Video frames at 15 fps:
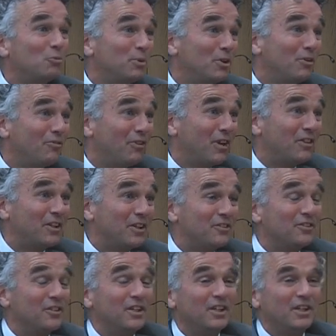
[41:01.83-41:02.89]
I could be
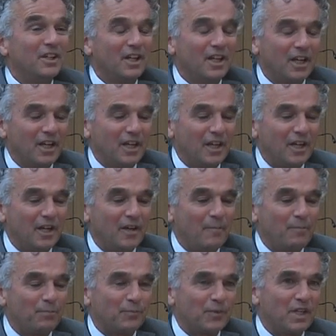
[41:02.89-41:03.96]
offended. Okay.
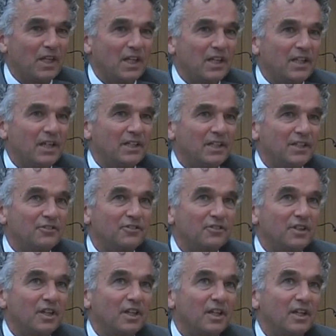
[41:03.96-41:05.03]
Um, and and
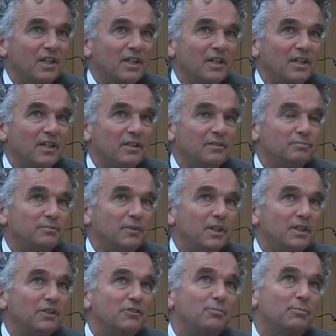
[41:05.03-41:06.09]
that's
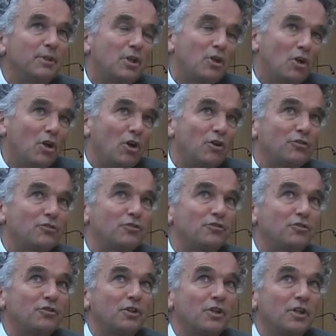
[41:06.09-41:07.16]
uh, and that's
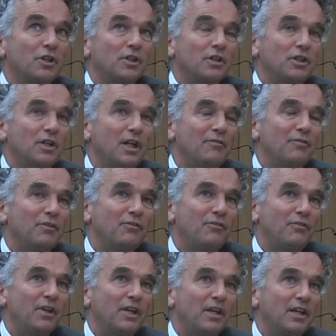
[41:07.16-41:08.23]
because
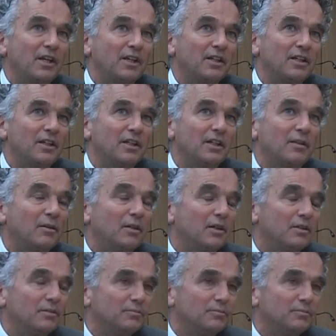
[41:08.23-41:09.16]
everything. Uh,